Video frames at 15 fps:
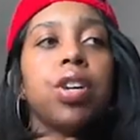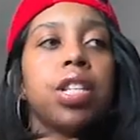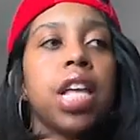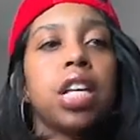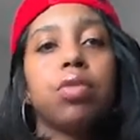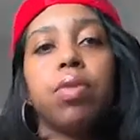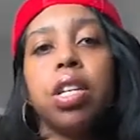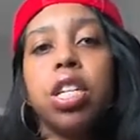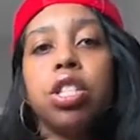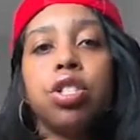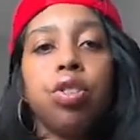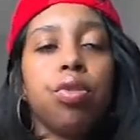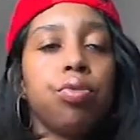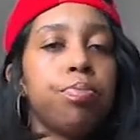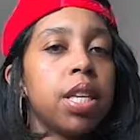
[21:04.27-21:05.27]
that's what he
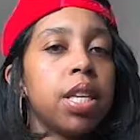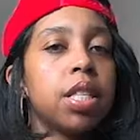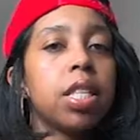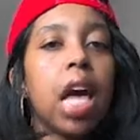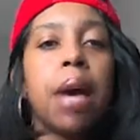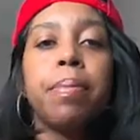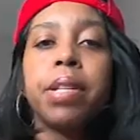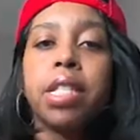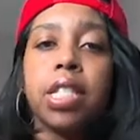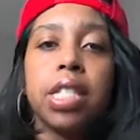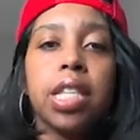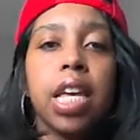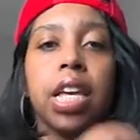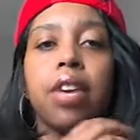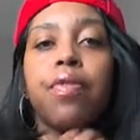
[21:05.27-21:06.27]
told so I'm going to just
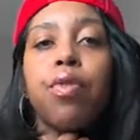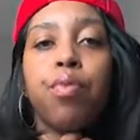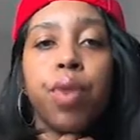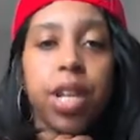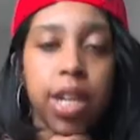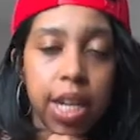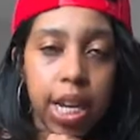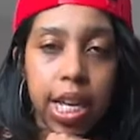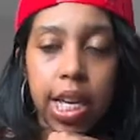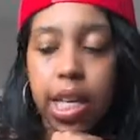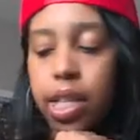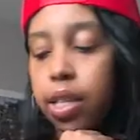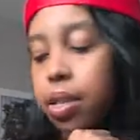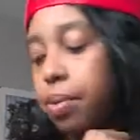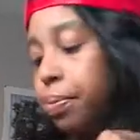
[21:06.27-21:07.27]
take it for what it
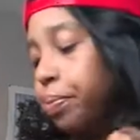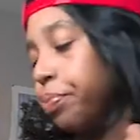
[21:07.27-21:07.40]
is.